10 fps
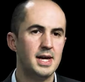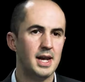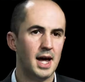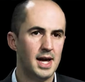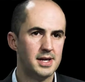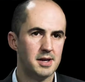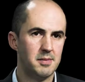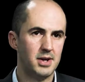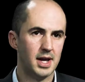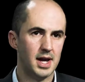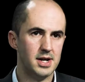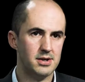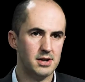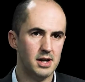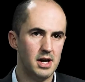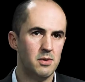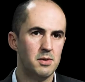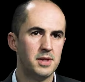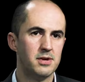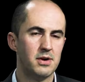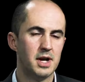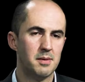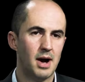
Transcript: In our next communication, we'll be talking